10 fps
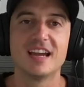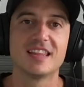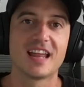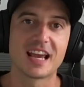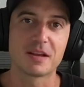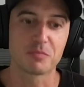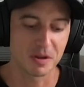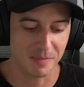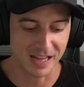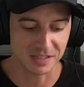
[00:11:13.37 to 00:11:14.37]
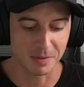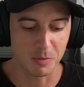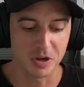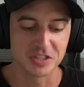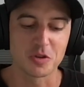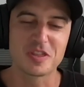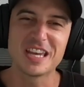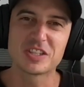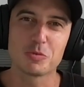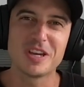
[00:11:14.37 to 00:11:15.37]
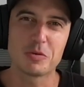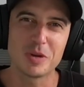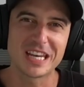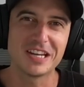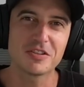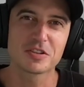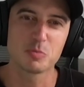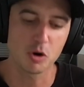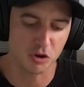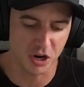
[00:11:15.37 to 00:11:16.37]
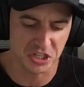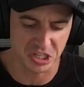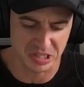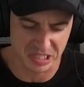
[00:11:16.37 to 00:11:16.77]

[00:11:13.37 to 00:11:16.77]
that I can bring back to my 1. So this, we can hear there's more crunch on